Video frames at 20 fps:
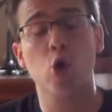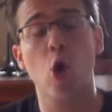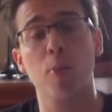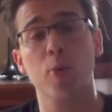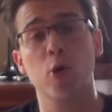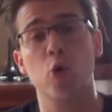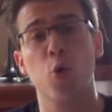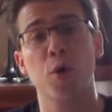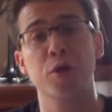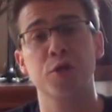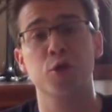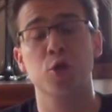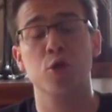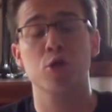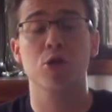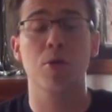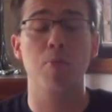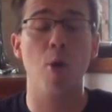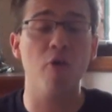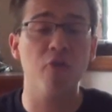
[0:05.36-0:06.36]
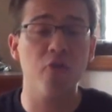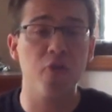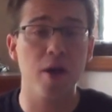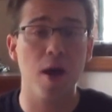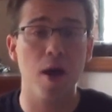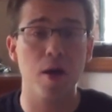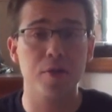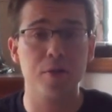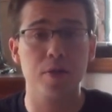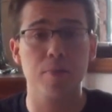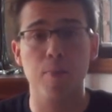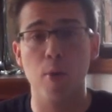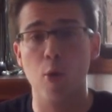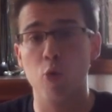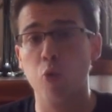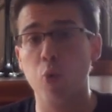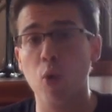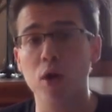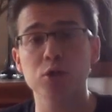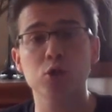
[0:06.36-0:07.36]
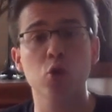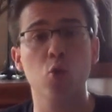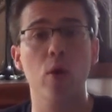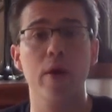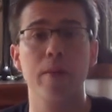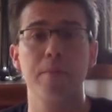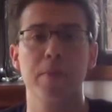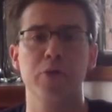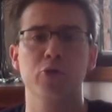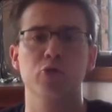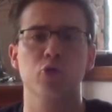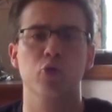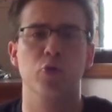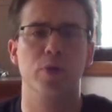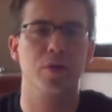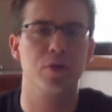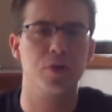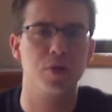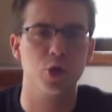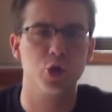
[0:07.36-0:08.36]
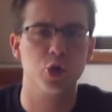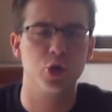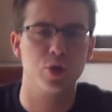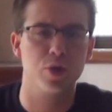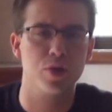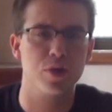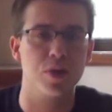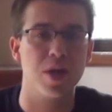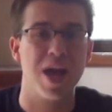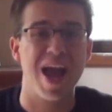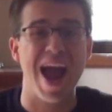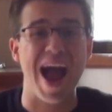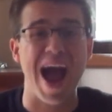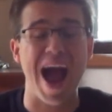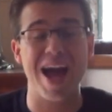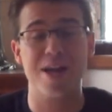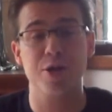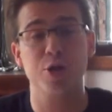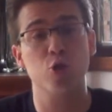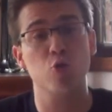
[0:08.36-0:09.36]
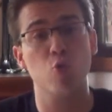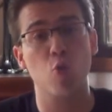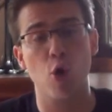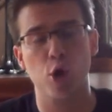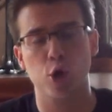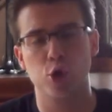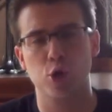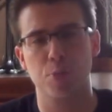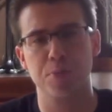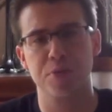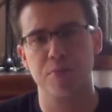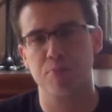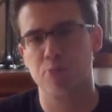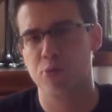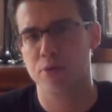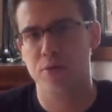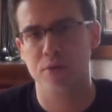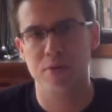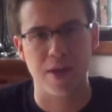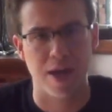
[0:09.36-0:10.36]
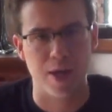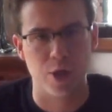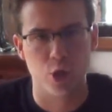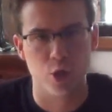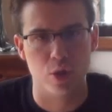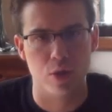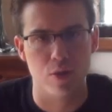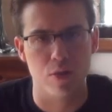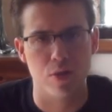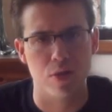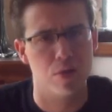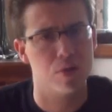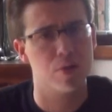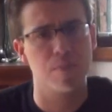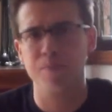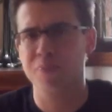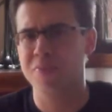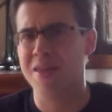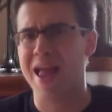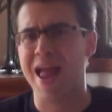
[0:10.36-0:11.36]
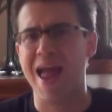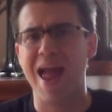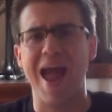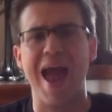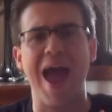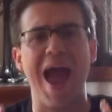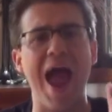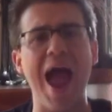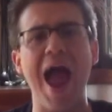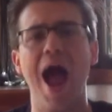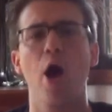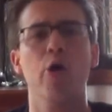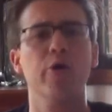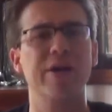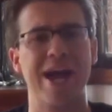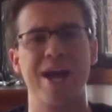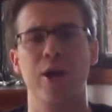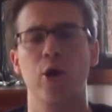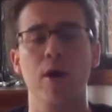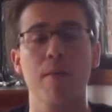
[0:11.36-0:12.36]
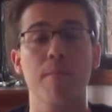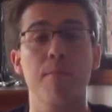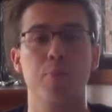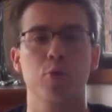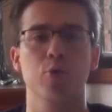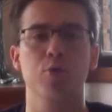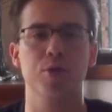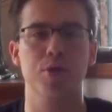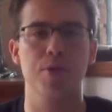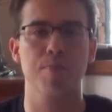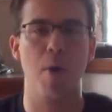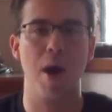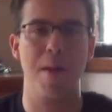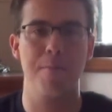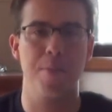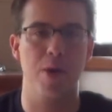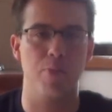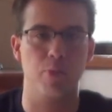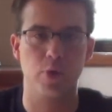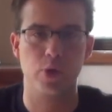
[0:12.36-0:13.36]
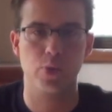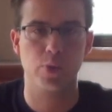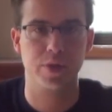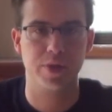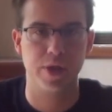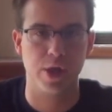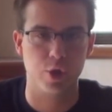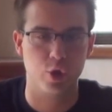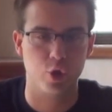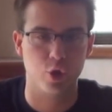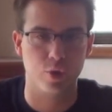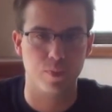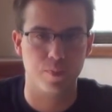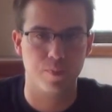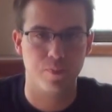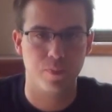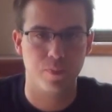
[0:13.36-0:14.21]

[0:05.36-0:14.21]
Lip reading: common questions I'm often asked in both one-to-one mentoring sessions and in workshops and presentations is, how can I boost my memory retention?